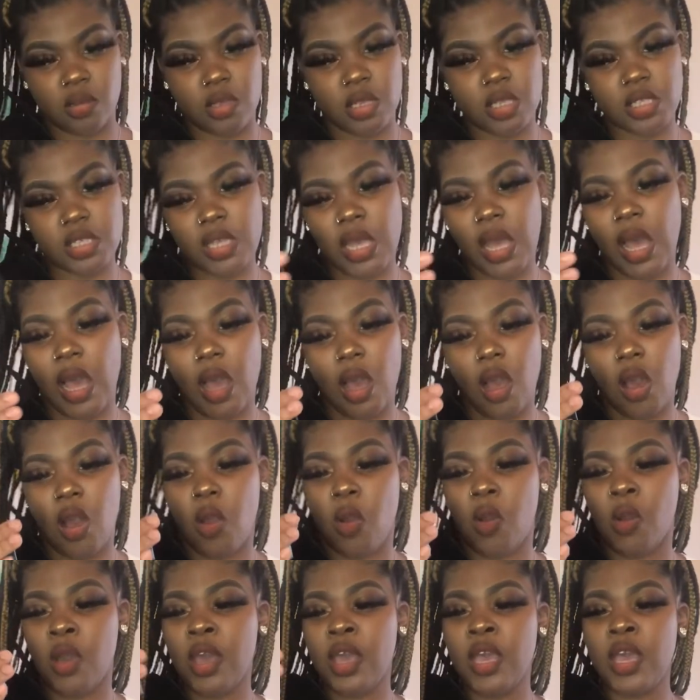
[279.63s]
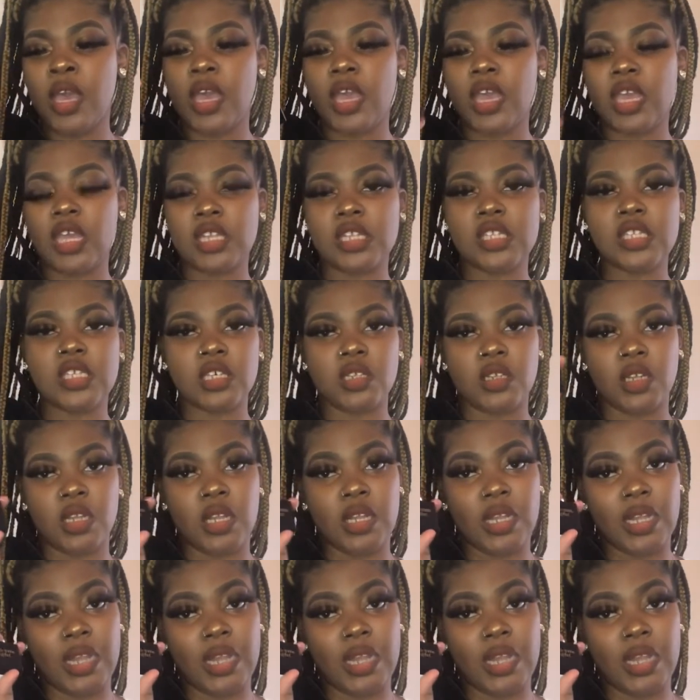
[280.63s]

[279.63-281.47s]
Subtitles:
It's called Into the